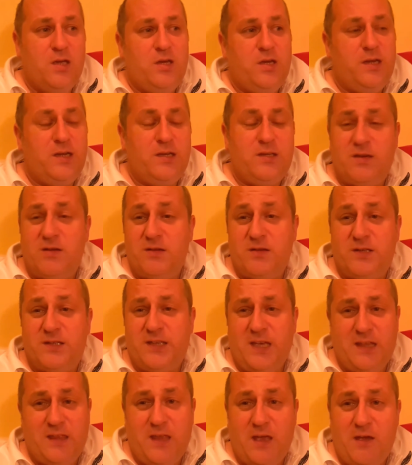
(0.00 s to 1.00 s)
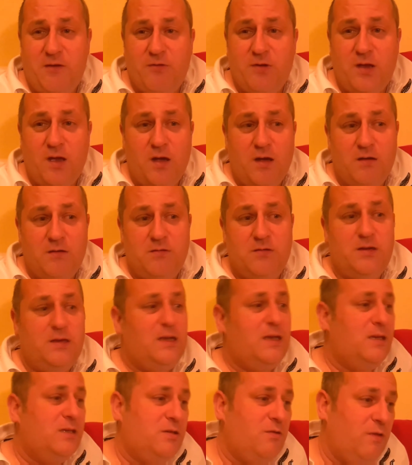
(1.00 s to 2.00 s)
You need to sit there and go,
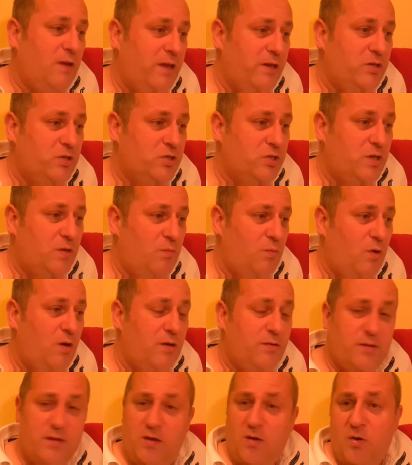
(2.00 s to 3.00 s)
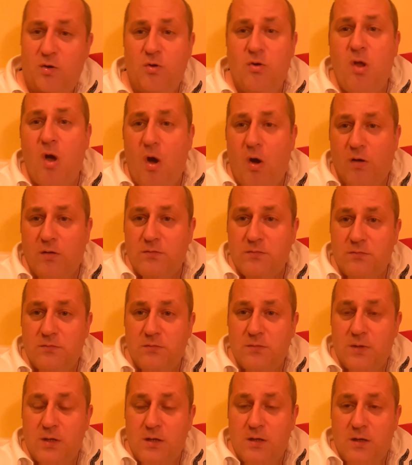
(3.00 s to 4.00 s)
is the relationship worth it or not?
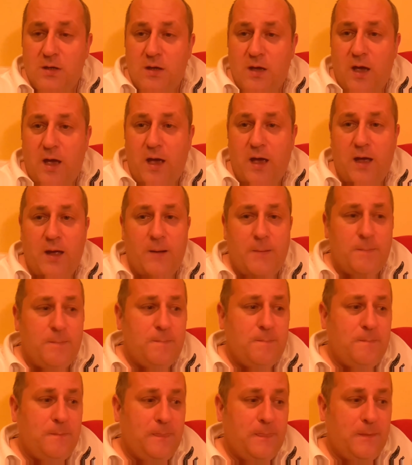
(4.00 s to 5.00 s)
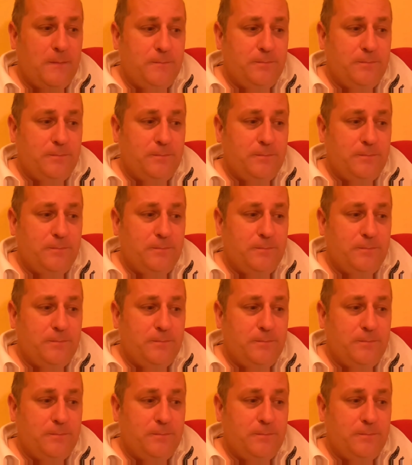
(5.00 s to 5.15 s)
Because um,